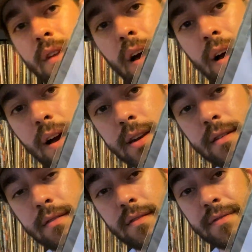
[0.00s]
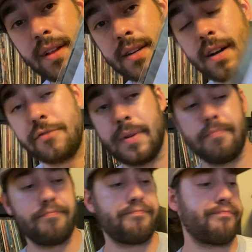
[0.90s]
on Flying Dutchman.
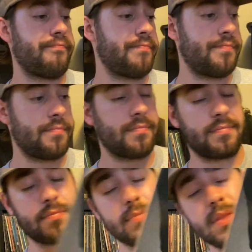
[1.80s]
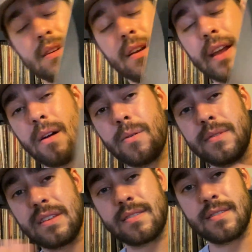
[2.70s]
Now,
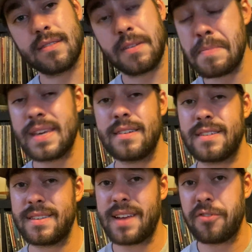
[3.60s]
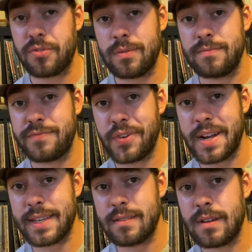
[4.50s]
this, to me, is an essential for
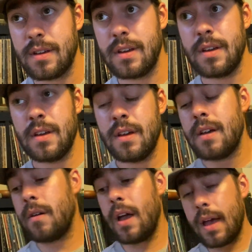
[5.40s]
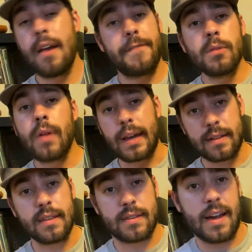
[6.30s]
any... If you
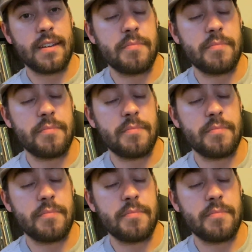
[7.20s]
like this kind of